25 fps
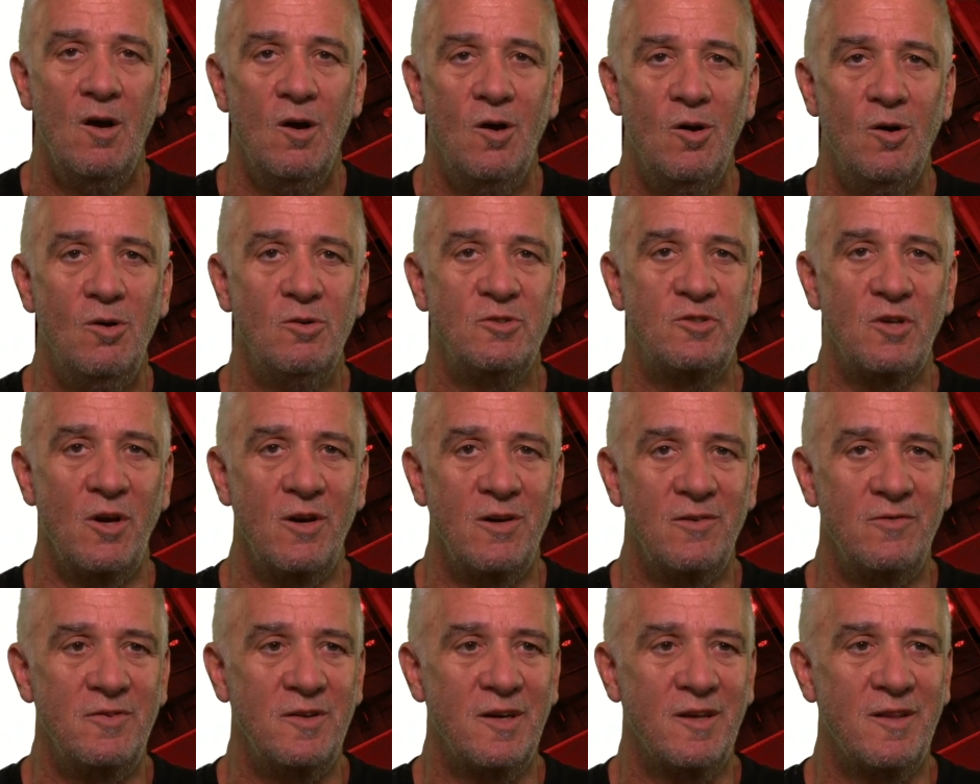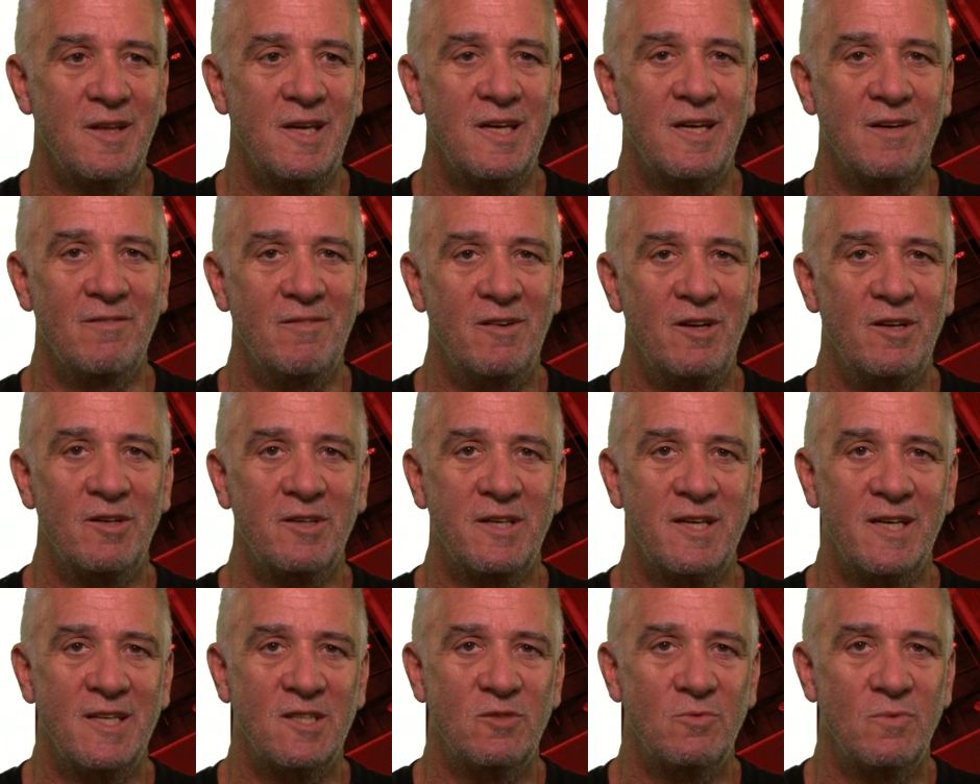Also, if you think of little
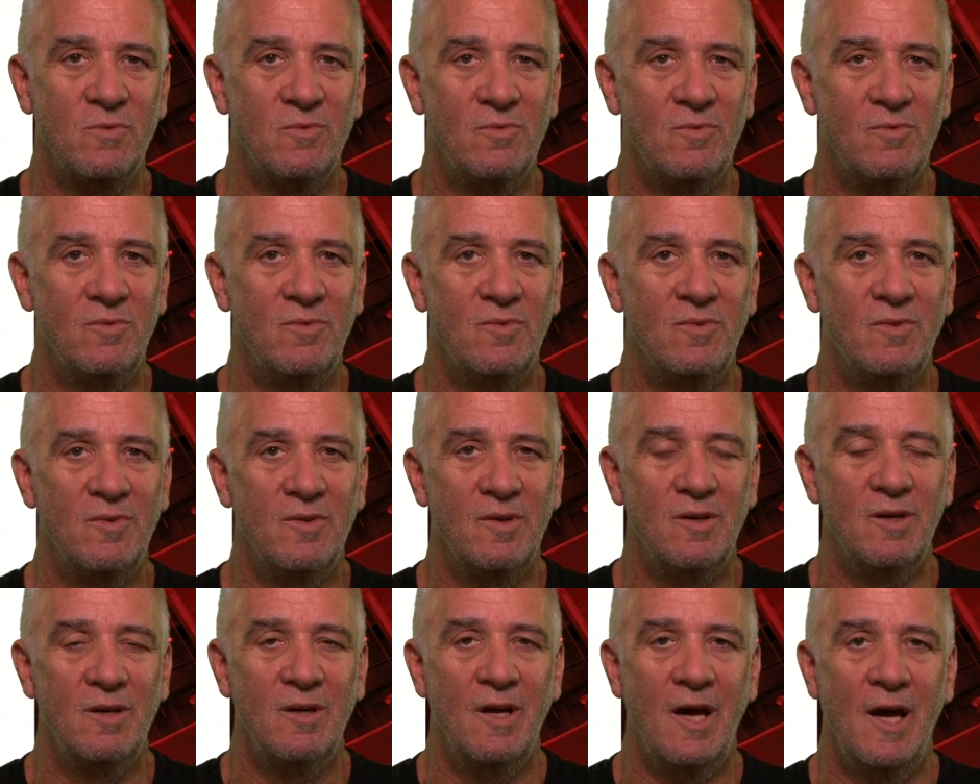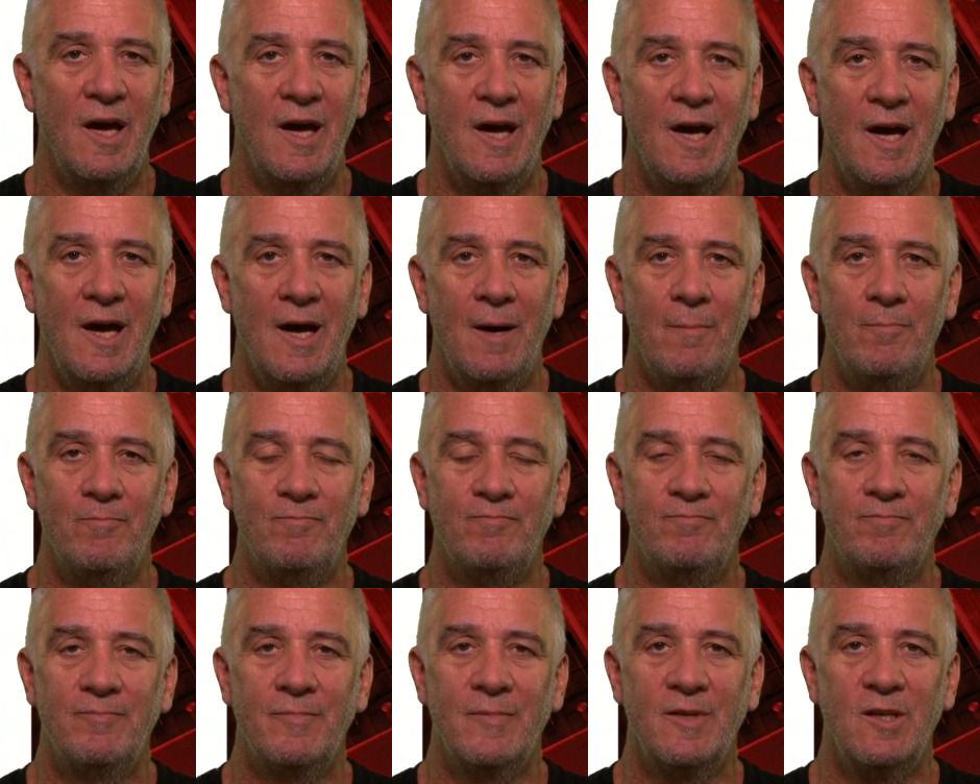kids,
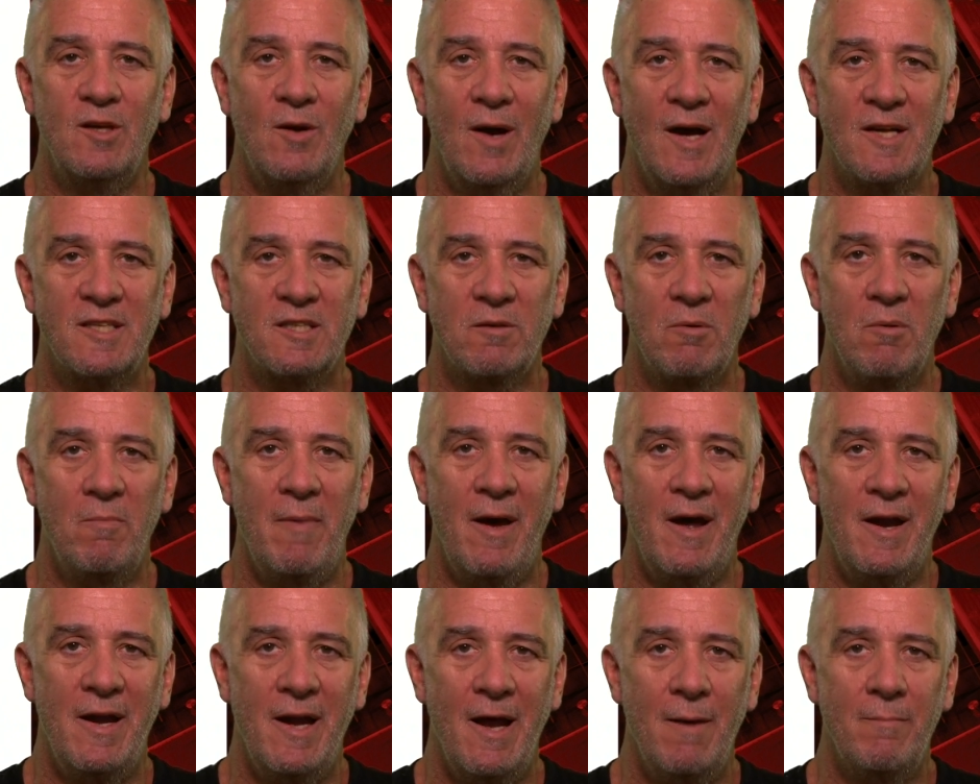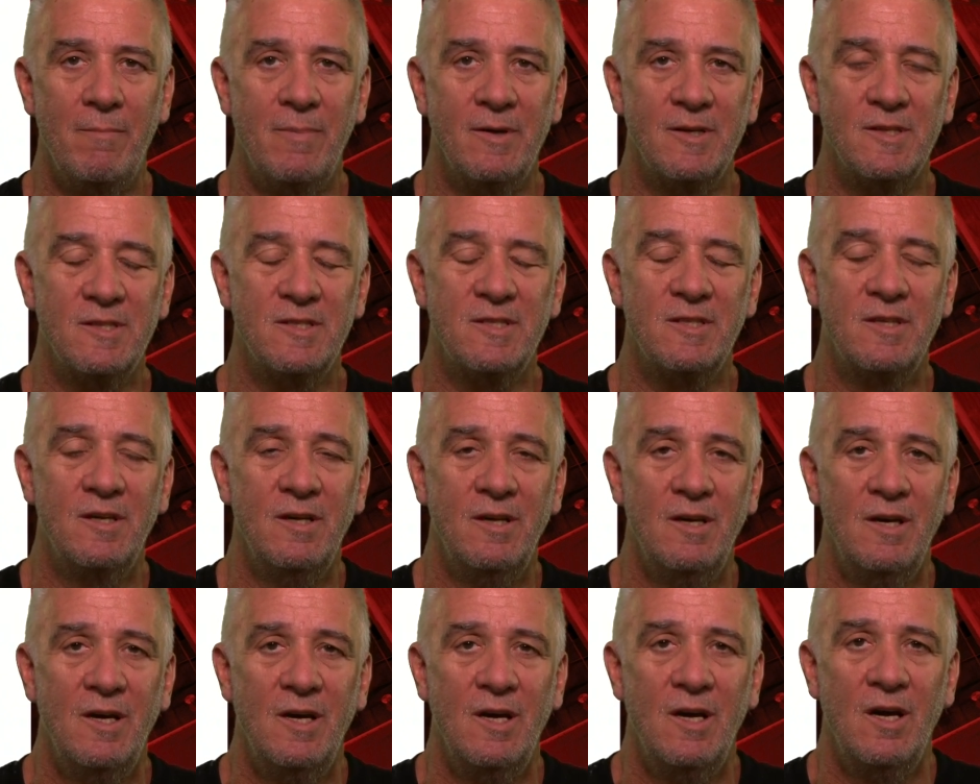you ask them about numbers.
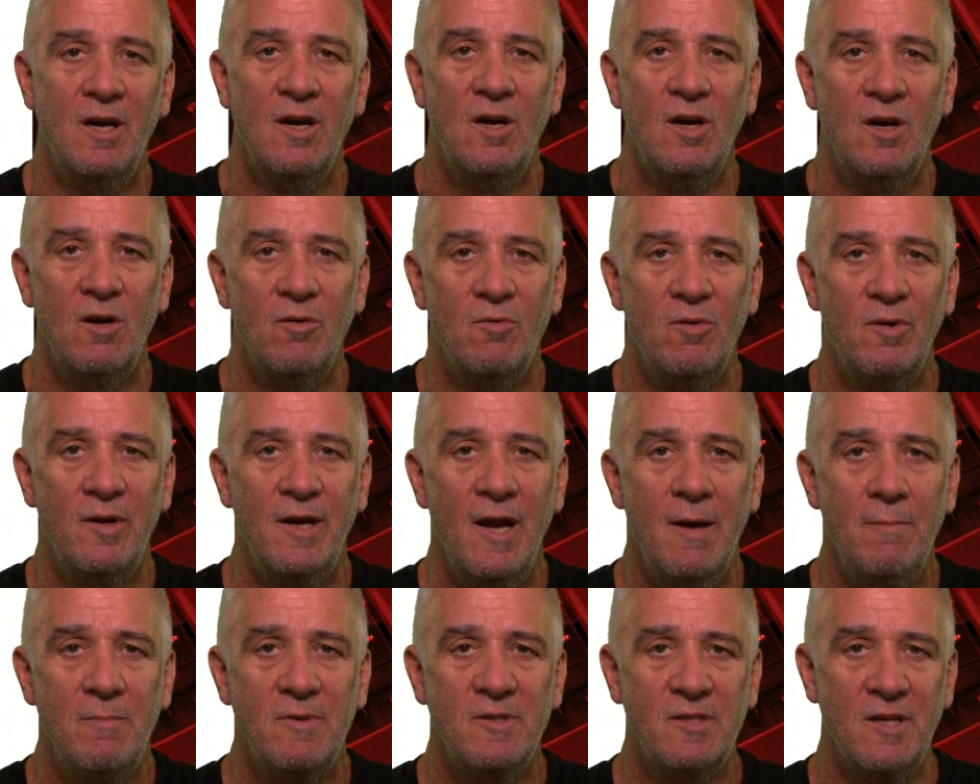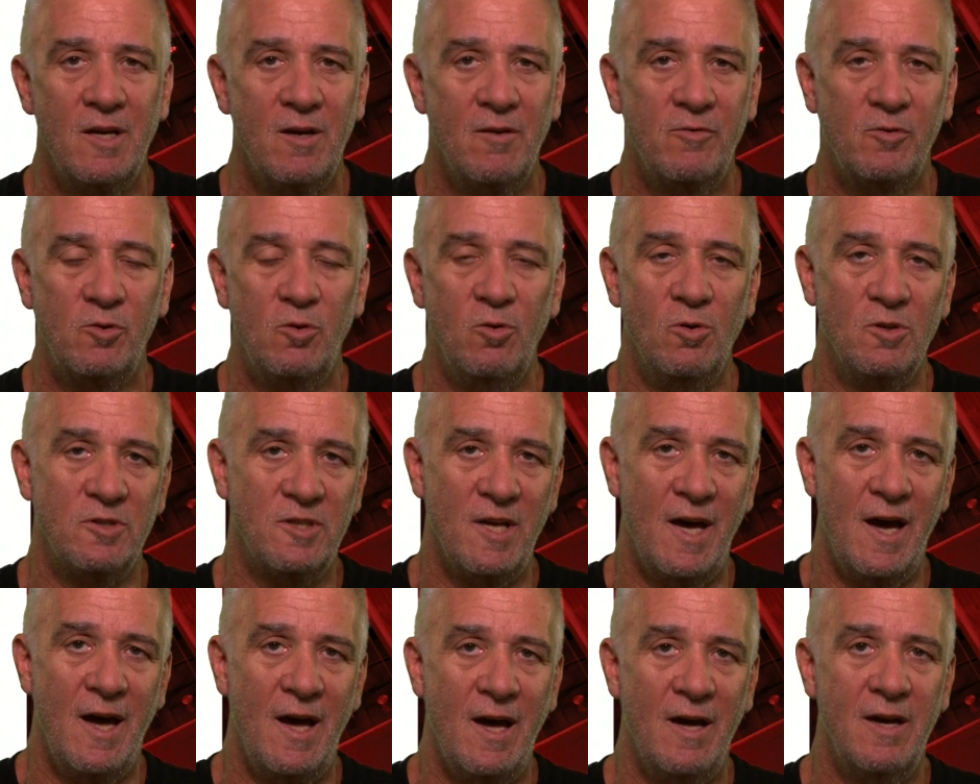Well, numbers, of course,
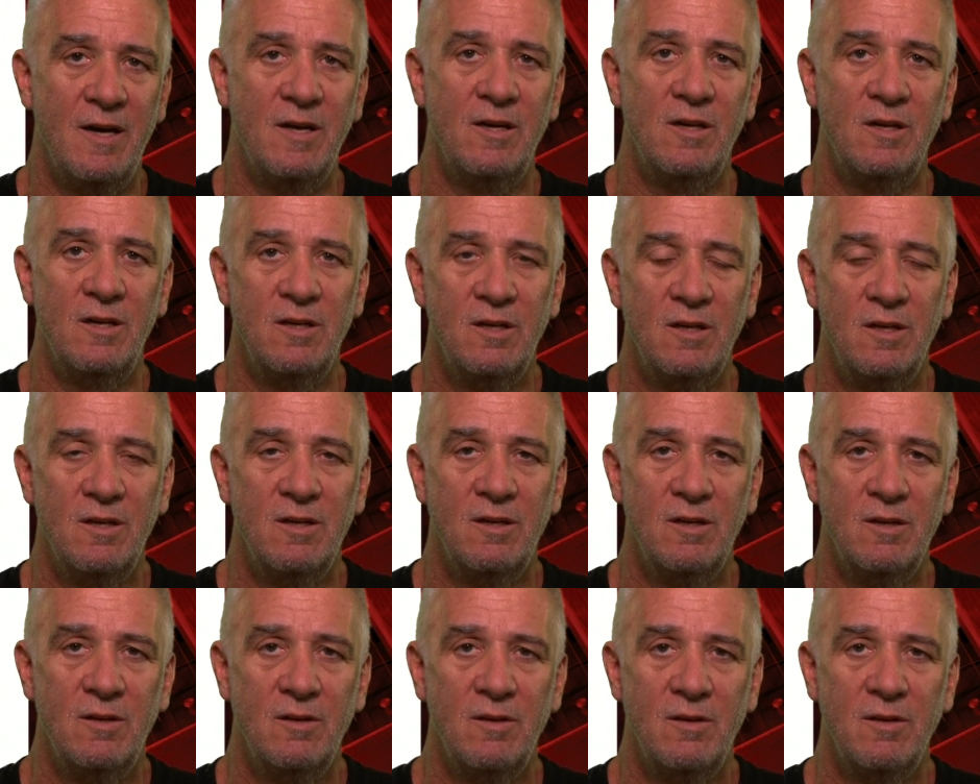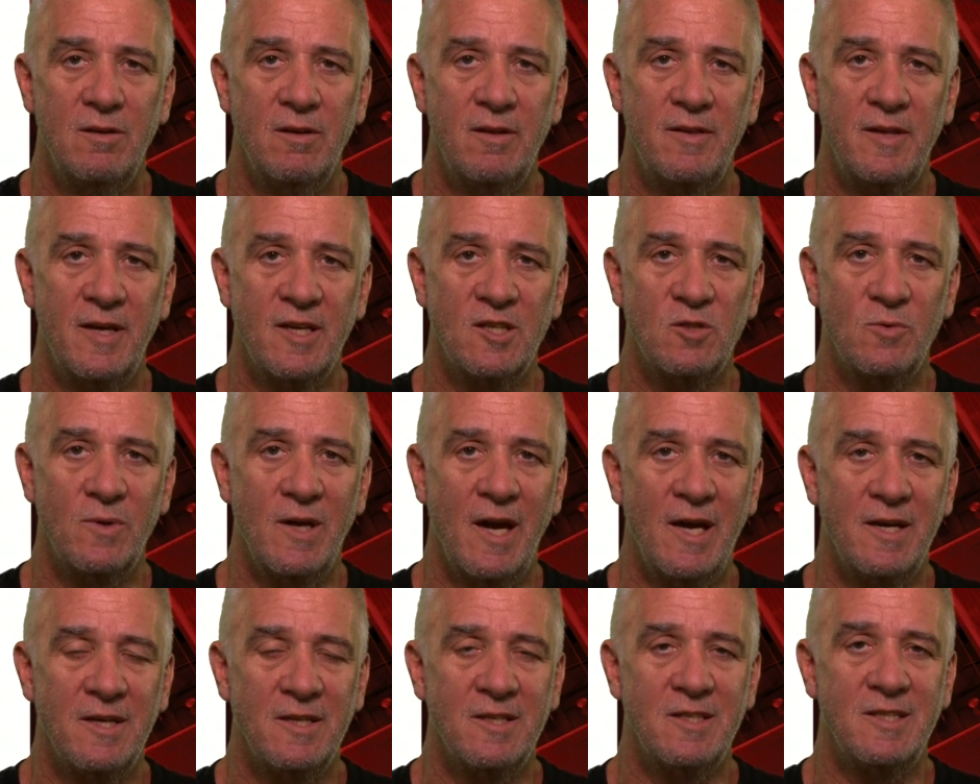are the things we
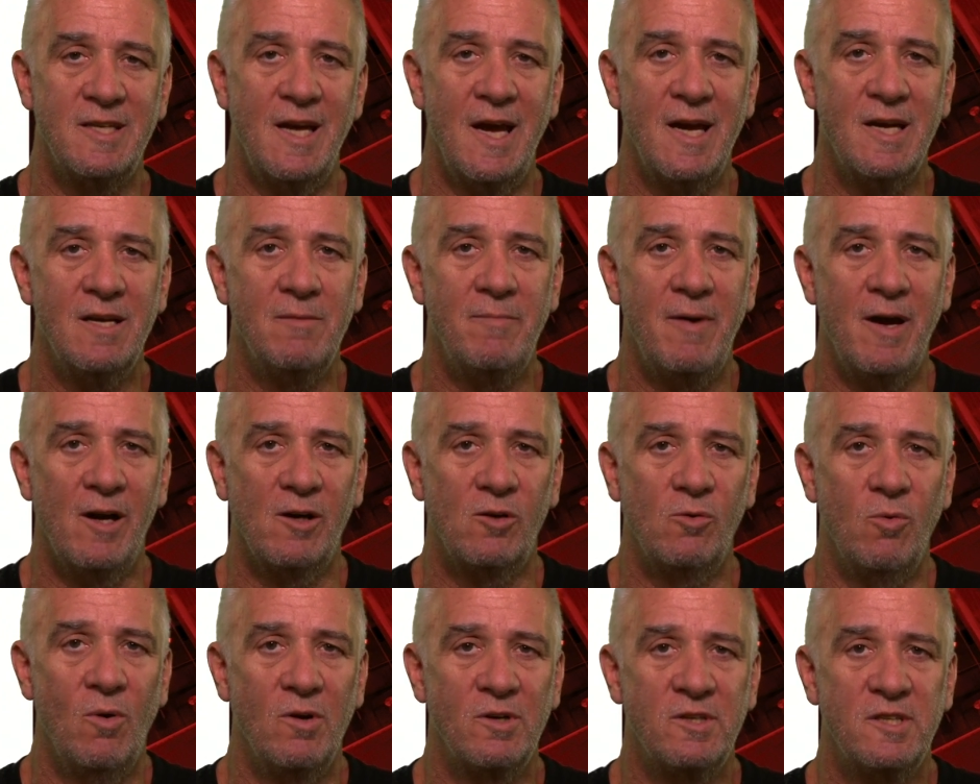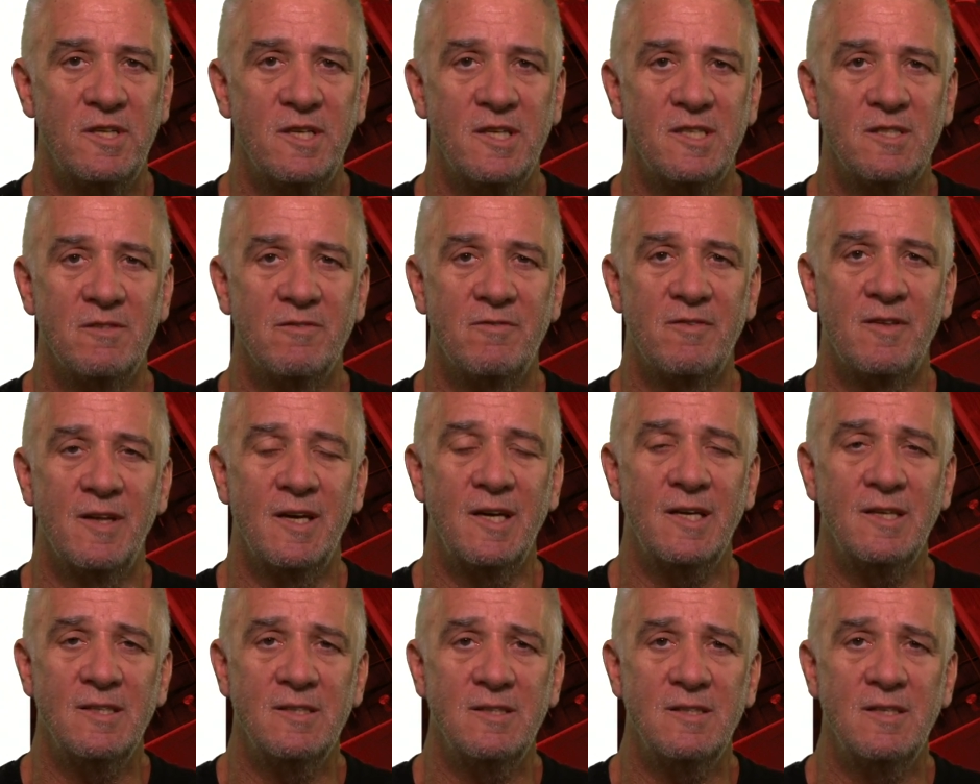understand about quantities of
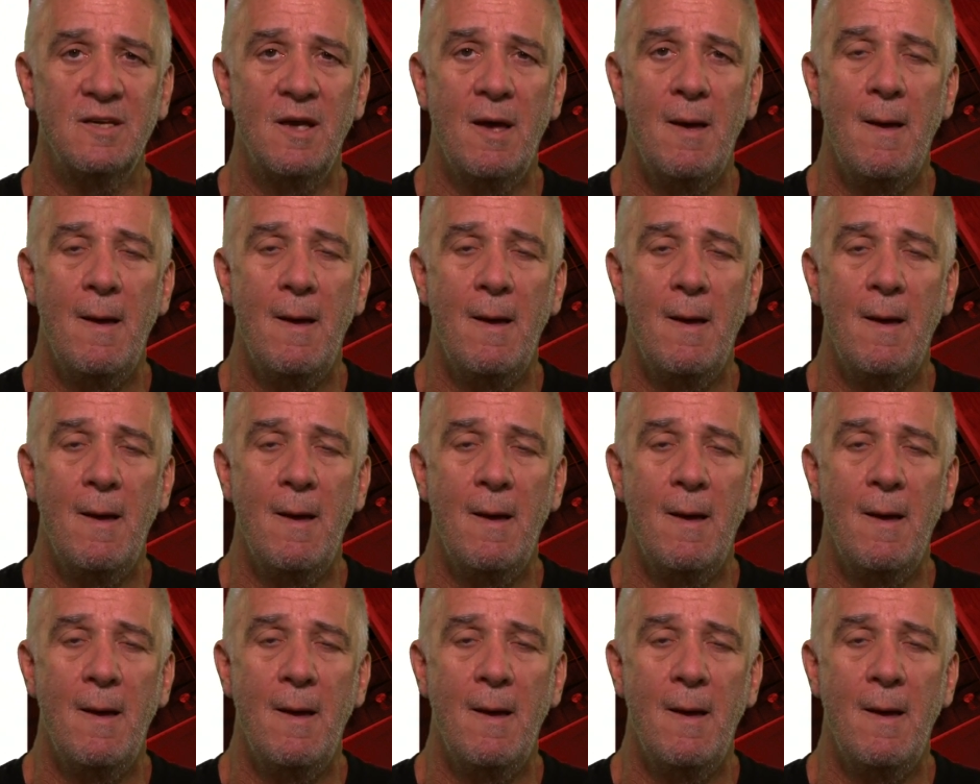things,